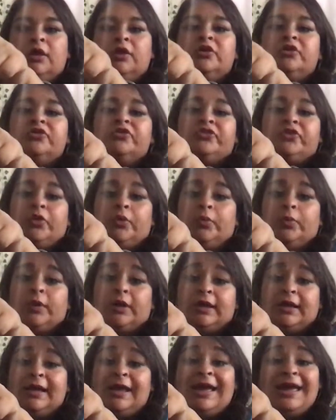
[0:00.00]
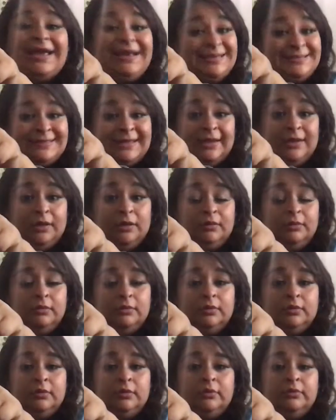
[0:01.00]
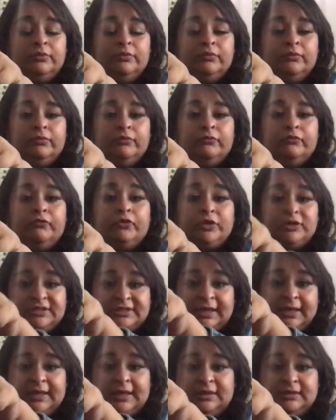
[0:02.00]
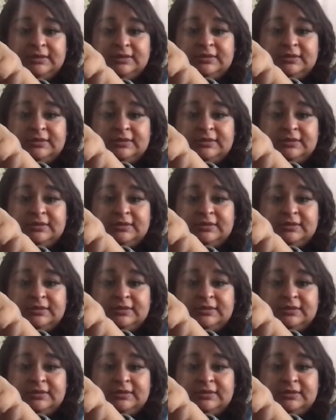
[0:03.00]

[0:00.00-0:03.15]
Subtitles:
So, we're going to exhale 4 seconds.